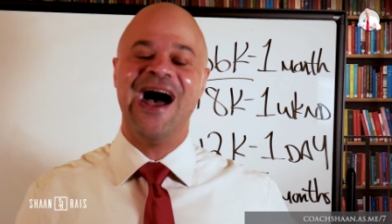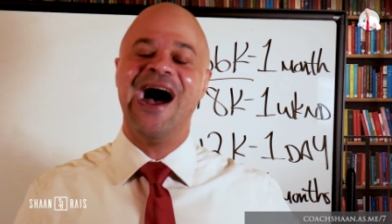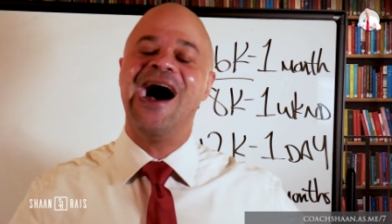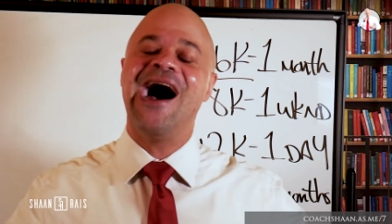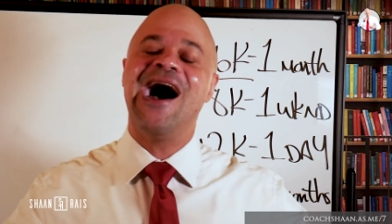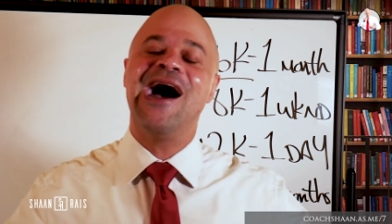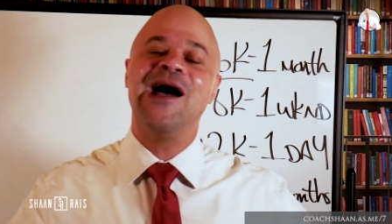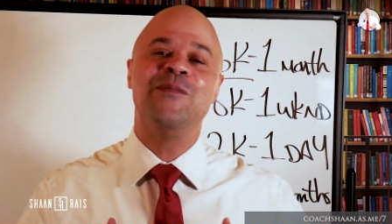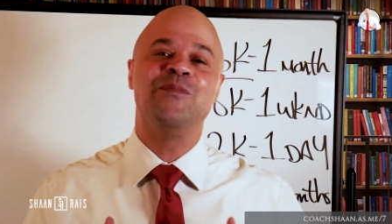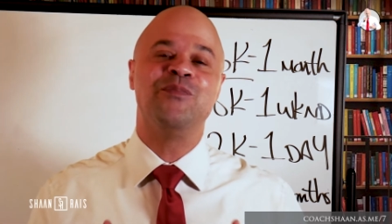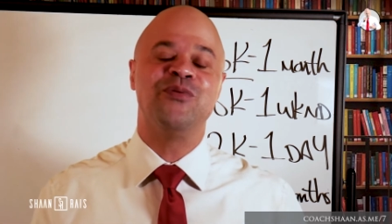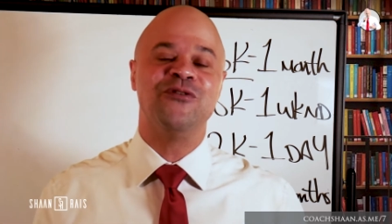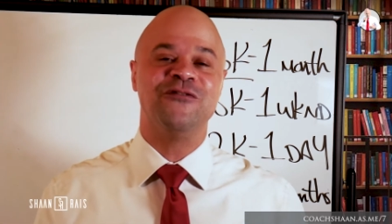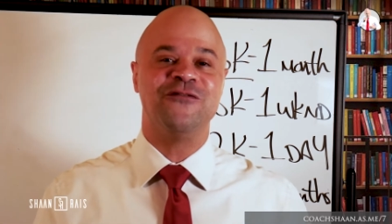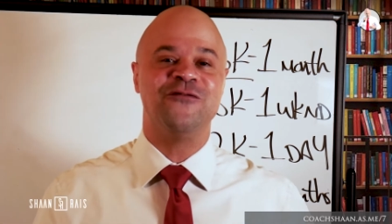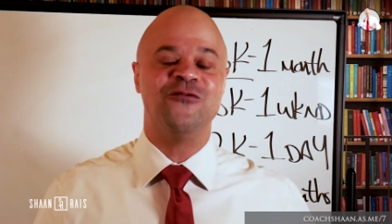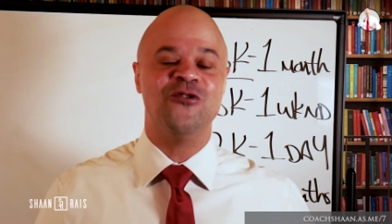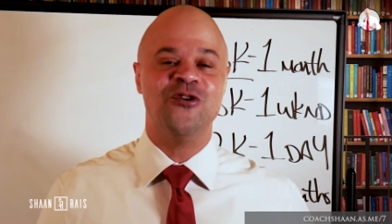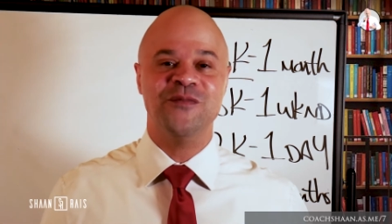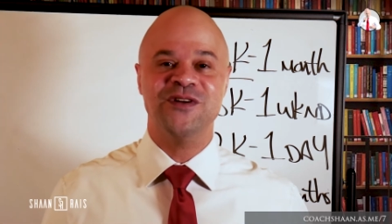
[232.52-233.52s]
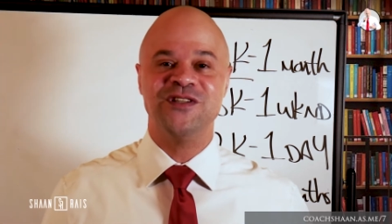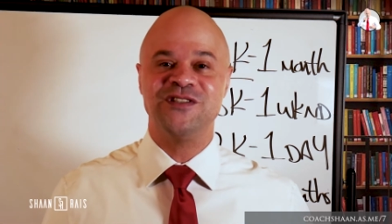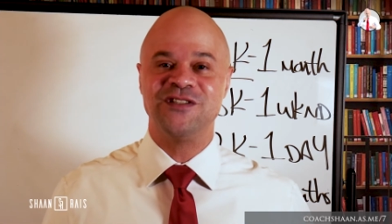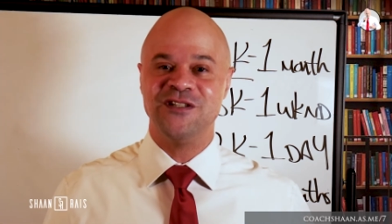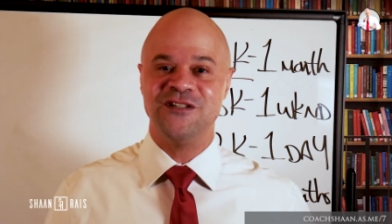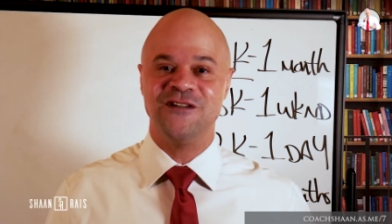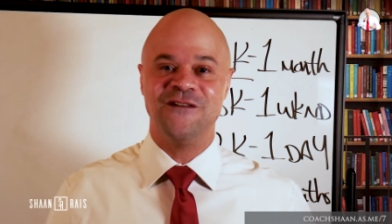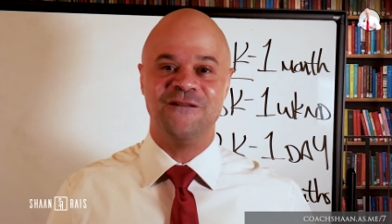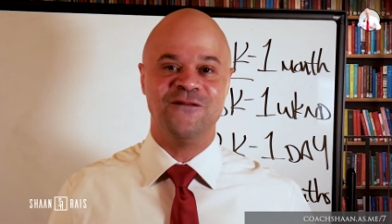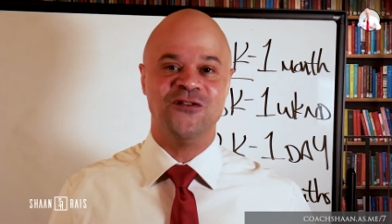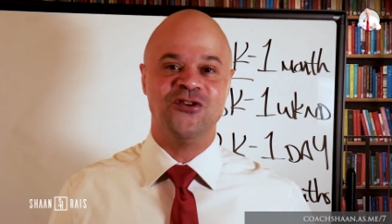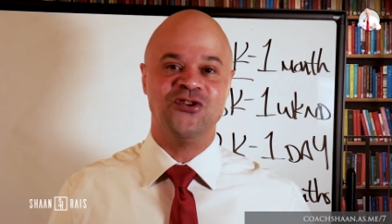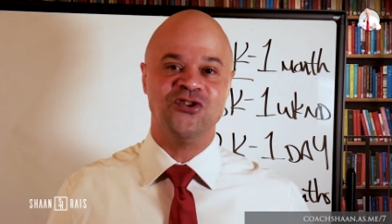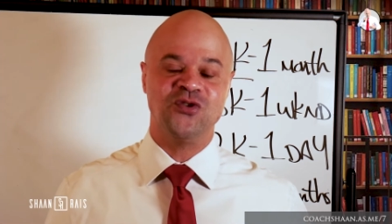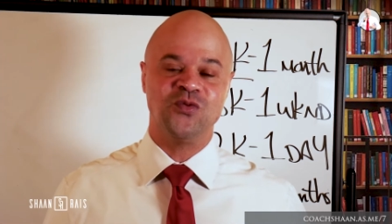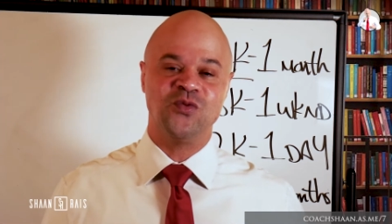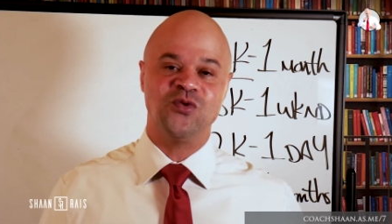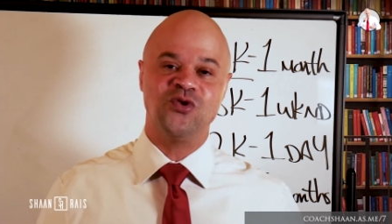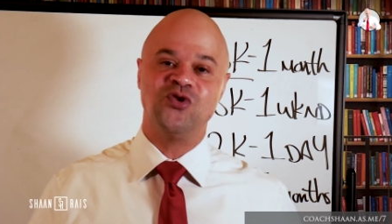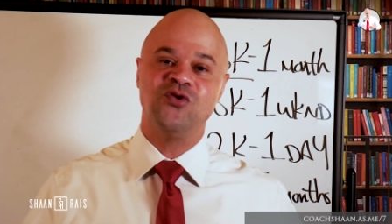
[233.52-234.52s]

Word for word: High performance individuals.